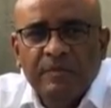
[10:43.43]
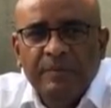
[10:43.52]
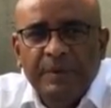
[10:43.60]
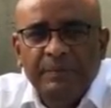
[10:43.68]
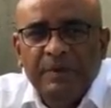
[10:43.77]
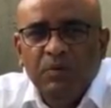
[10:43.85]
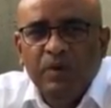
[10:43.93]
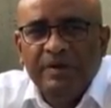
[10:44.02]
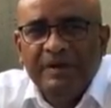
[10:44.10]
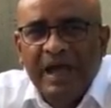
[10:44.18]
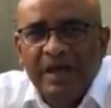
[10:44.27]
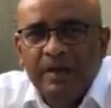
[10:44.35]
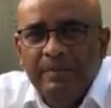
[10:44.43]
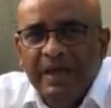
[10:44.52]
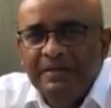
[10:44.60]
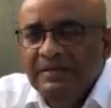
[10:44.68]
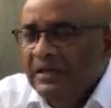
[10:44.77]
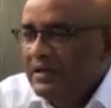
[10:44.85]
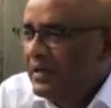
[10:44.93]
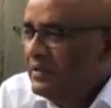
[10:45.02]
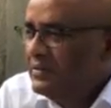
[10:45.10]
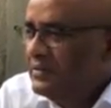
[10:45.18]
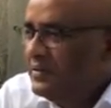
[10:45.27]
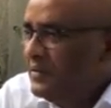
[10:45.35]
people who are diabetic,
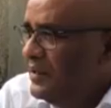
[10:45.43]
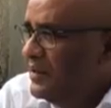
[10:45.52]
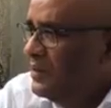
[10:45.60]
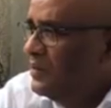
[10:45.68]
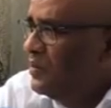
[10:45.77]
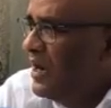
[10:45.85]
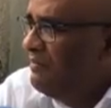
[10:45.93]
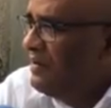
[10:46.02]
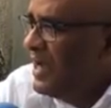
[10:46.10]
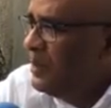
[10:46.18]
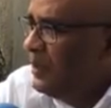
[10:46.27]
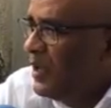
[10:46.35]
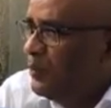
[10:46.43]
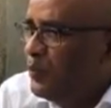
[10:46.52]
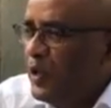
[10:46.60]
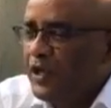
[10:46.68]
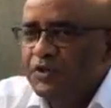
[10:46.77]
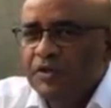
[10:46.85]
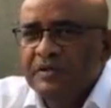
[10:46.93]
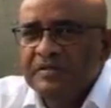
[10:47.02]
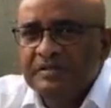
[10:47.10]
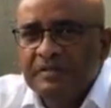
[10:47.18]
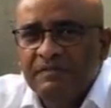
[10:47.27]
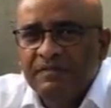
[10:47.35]
you know, who have high blood pressure and
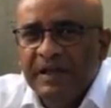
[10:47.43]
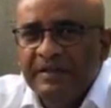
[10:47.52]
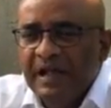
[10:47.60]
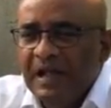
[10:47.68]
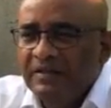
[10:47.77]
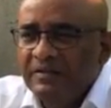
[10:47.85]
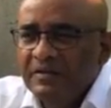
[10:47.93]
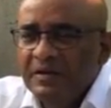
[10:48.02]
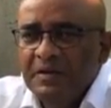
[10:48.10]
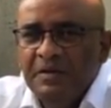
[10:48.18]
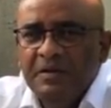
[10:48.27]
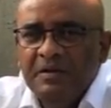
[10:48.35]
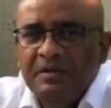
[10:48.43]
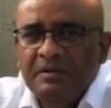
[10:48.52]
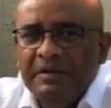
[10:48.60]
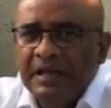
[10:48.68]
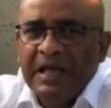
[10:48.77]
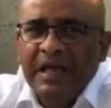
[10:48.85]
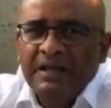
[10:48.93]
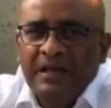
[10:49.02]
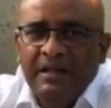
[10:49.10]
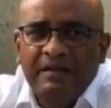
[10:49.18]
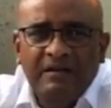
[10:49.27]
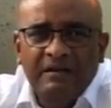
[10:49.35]
stuff like that, they can't
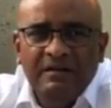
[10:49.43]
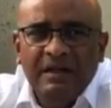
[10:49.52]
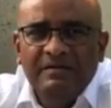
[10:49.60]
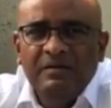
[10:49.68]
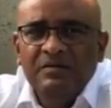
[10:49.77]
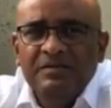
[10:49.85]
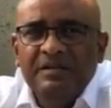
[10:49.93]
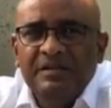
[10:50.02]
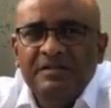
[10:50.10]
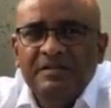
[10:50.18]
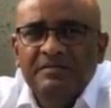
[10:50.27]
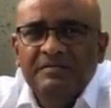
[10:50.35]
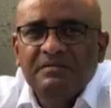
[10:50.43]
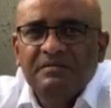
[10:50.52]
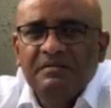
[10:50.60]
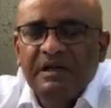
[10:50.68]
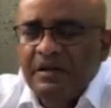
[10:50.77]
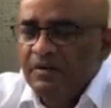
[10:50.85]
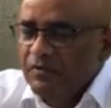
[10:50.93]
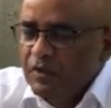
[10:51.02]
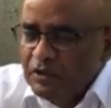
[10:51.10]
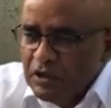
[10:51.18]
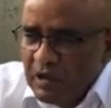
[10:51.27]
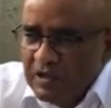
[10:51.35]
get those things. And if you
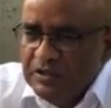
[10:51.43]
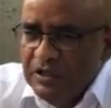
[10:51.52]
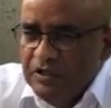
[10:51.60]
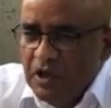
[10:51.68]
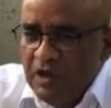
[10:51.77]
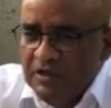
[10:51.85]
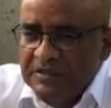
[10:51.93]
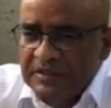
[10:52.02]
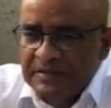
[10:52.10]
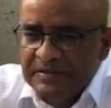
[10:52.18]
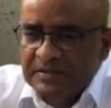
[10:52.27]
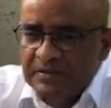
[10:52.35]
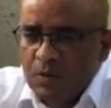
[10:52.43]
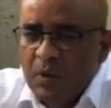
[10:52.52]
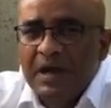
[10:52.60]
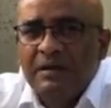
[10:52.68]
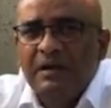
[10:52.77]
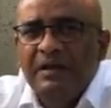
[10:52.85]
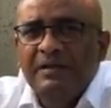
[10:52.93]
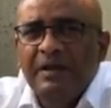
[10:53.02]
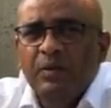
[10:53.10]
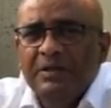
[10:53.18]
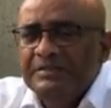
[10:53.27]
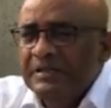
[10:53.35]
talk to doctors, quietly they
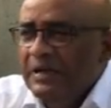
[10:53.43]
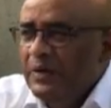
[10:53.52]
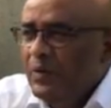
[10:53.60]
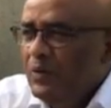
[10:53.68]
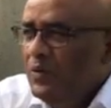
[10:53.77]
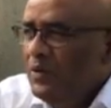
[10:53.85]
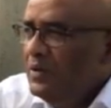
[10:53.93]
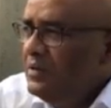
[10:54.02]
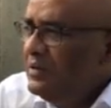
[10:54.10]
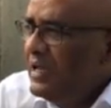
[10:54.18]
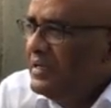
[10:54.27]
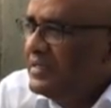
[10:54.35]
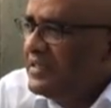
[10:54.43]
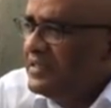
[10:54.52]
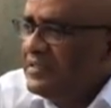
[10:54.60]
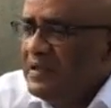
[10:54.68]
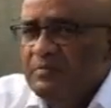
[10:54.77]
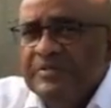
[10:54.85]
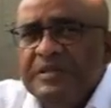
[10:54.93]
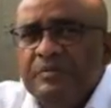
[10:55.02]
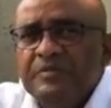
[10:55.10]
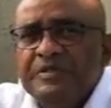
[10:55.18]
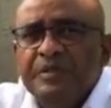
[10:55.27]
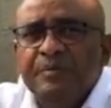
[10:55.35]
will tell you that the system
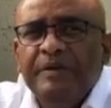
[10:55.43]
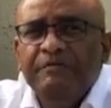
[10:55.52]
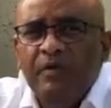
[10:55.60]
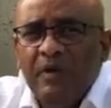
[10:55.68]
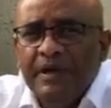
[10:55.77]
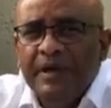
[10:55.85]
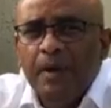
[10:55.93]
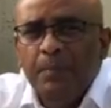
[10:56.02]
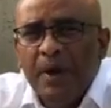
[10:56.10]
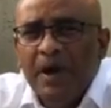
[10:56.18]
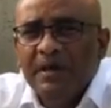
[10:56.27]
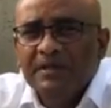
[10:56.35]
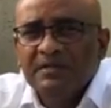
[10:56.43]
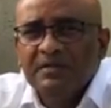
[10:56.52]
seems to be falling apart.